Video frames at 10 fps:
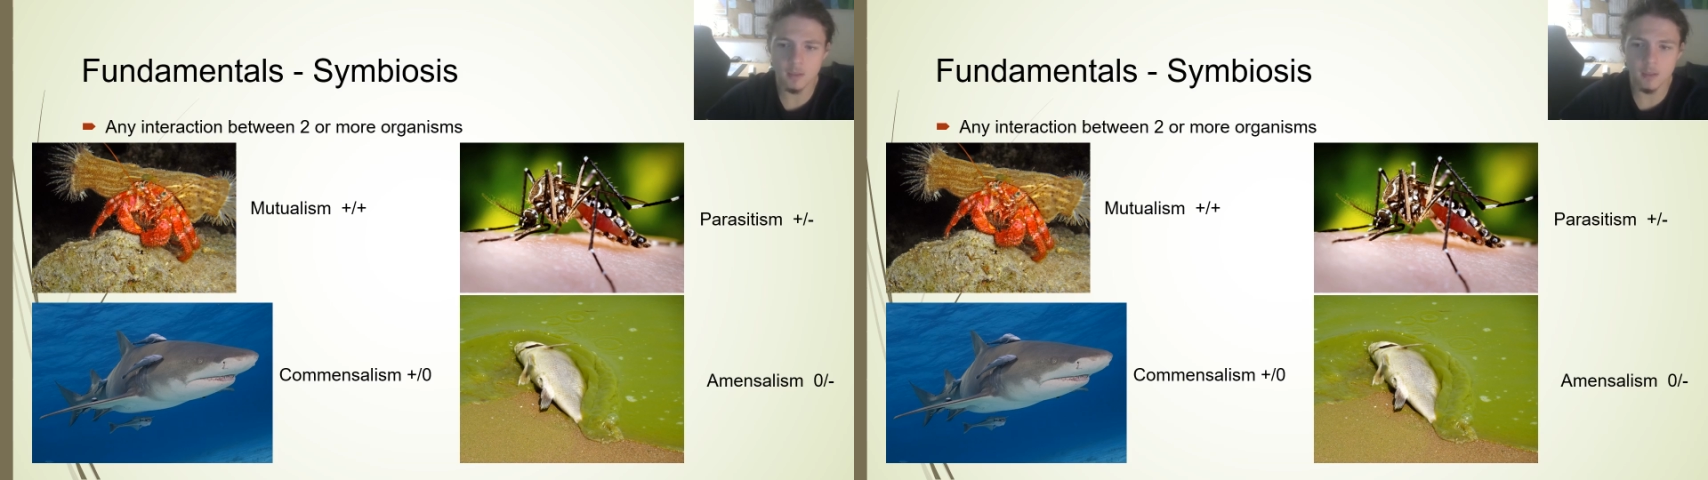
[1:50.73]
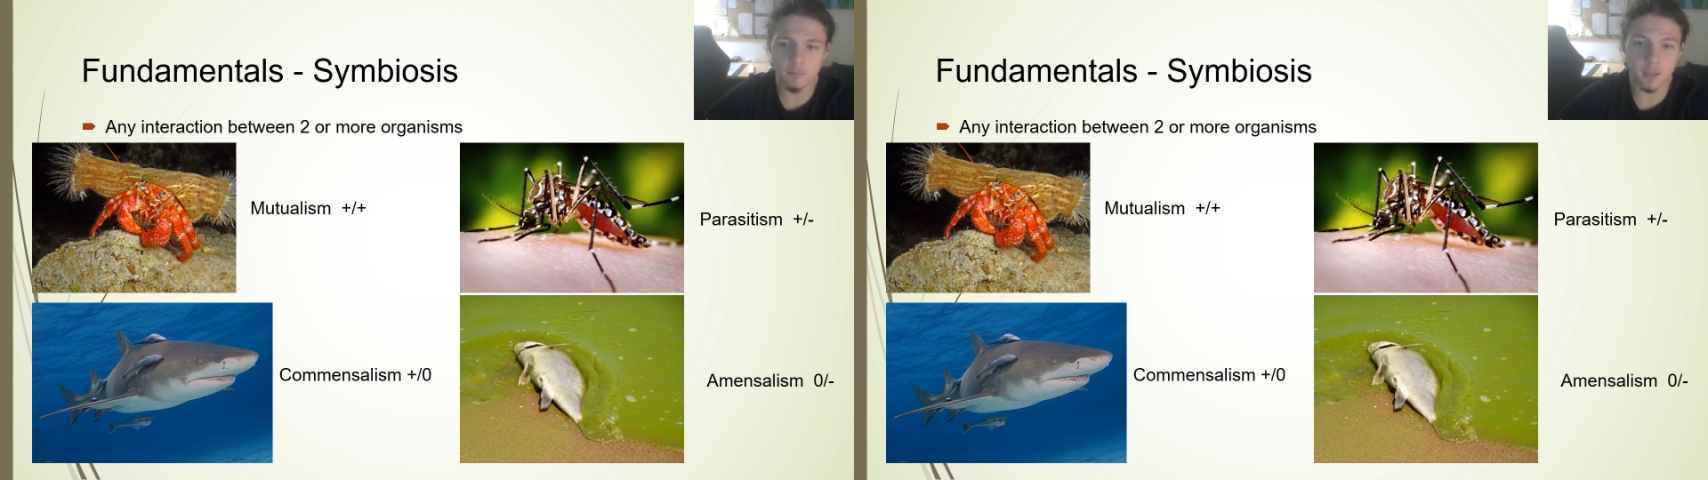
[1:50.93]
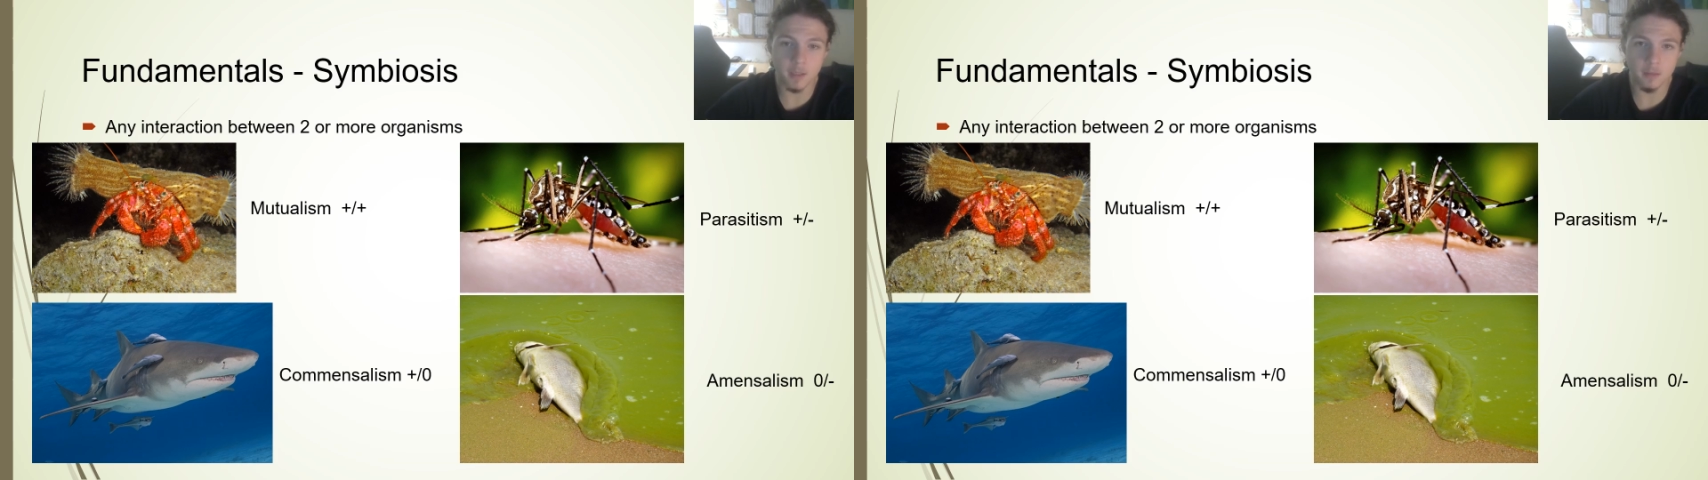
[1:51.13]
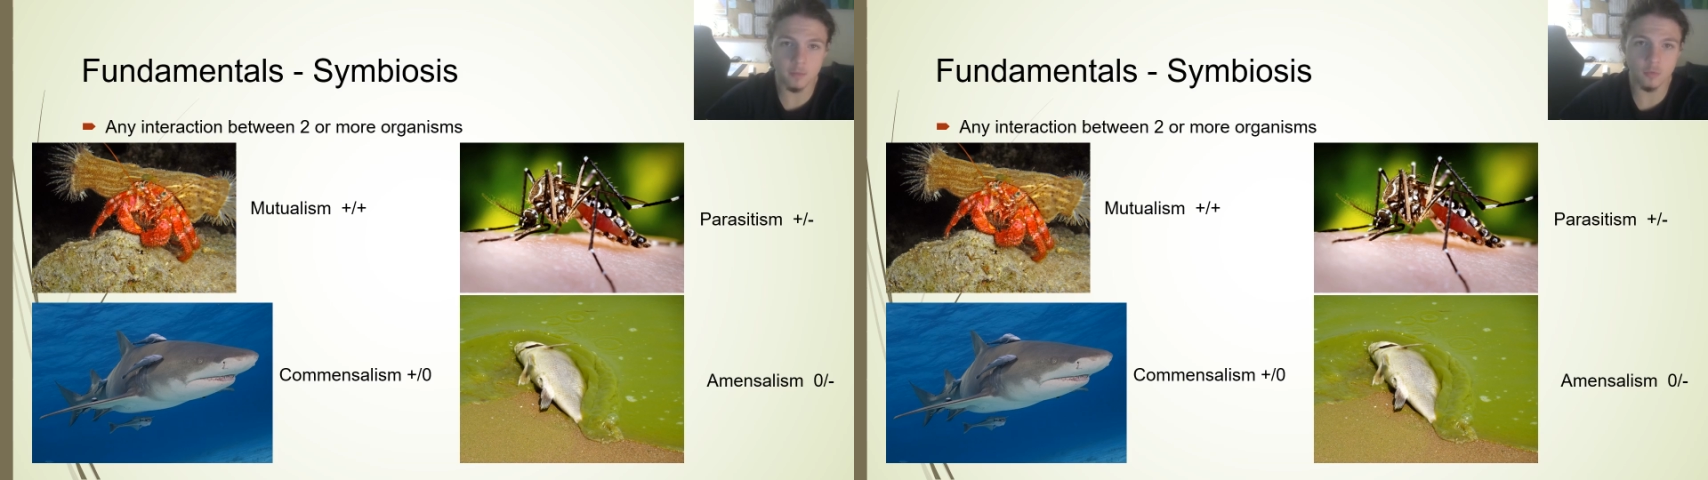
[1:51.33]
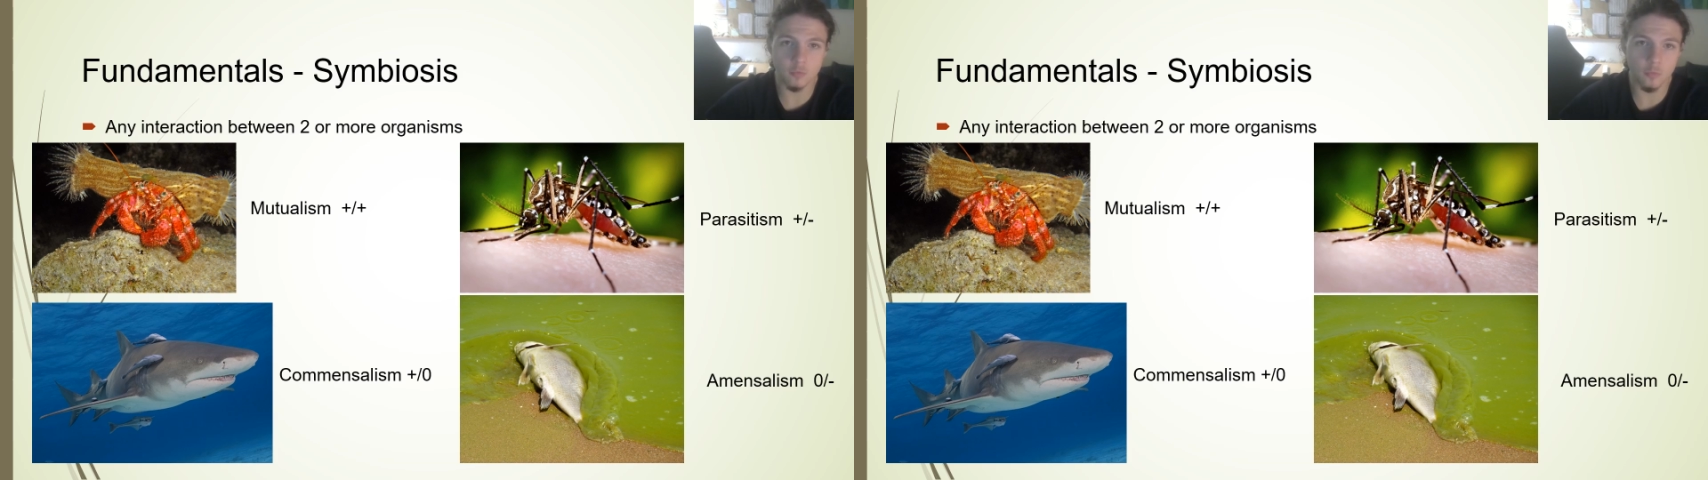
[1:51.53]
by getting
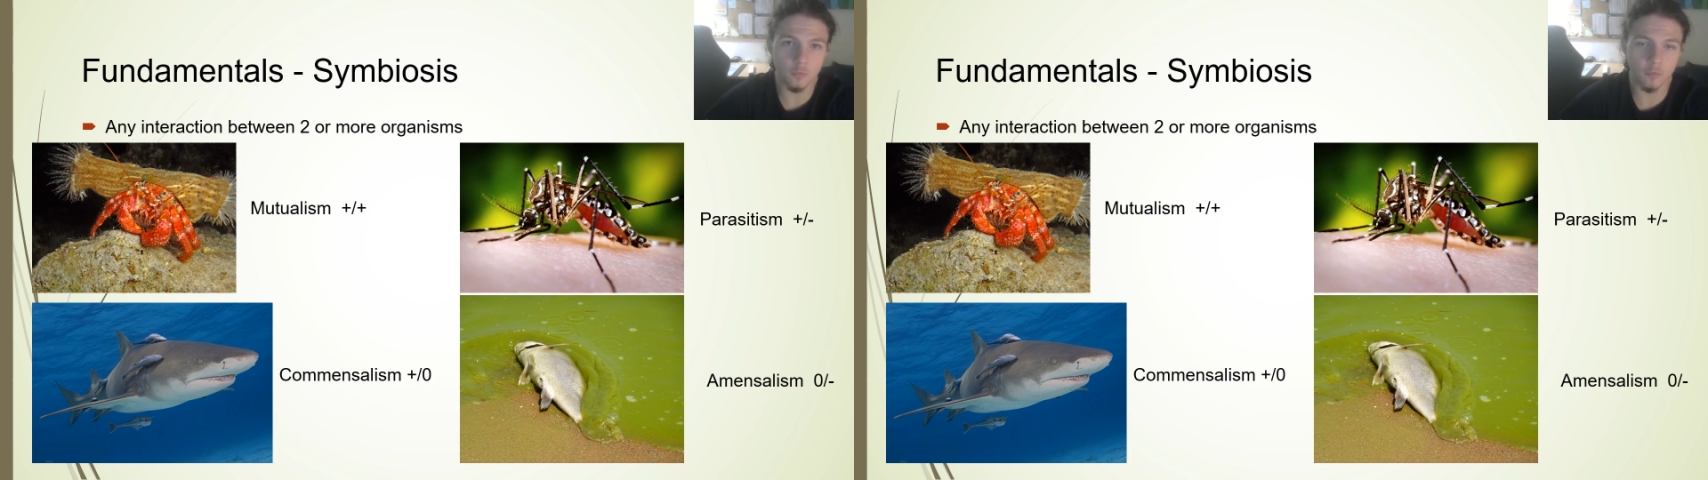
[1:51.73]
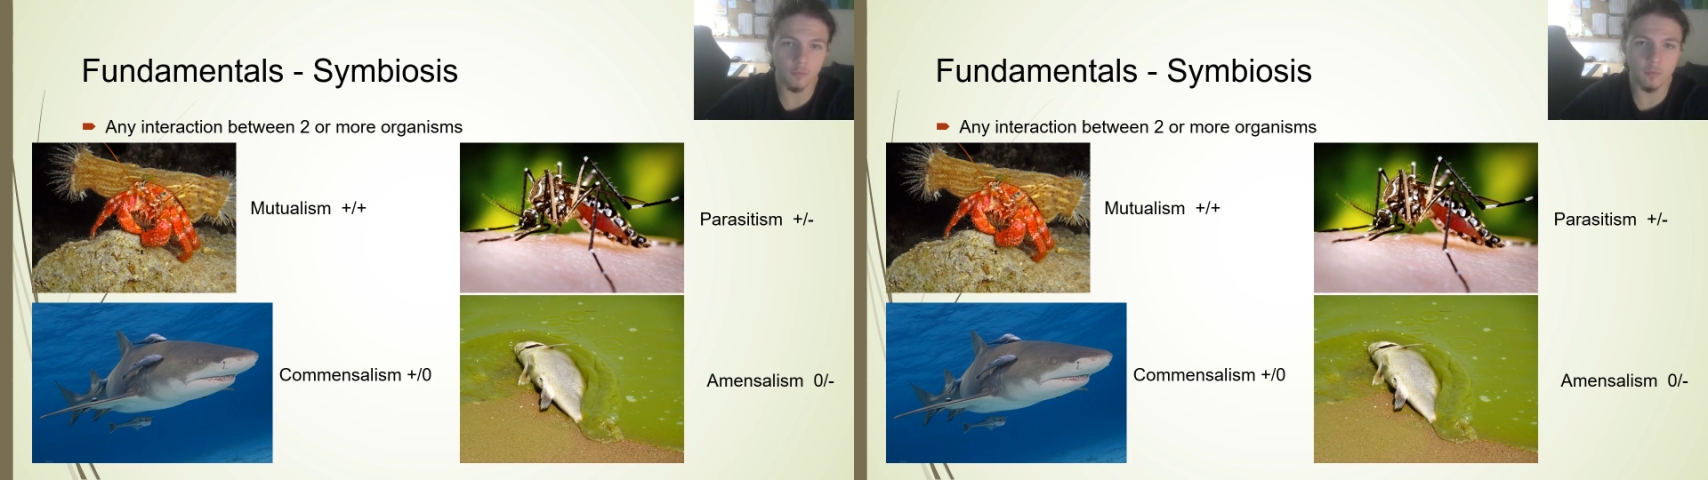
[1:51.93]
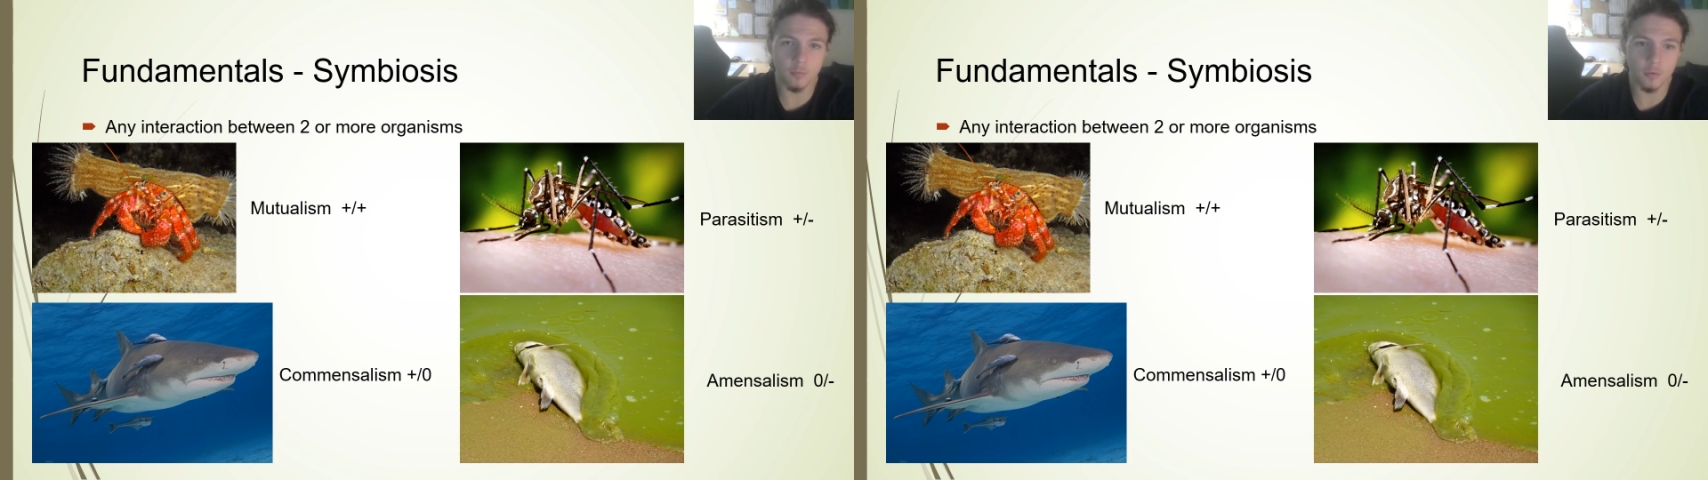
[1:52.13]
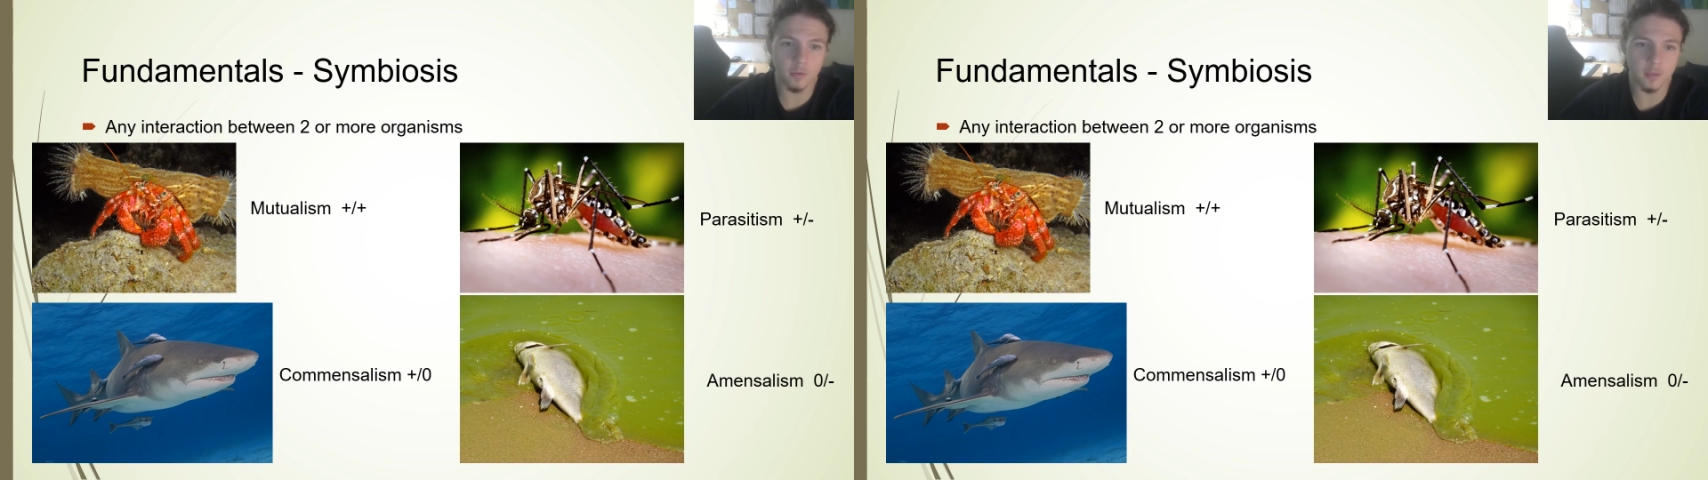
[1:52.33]
to move from point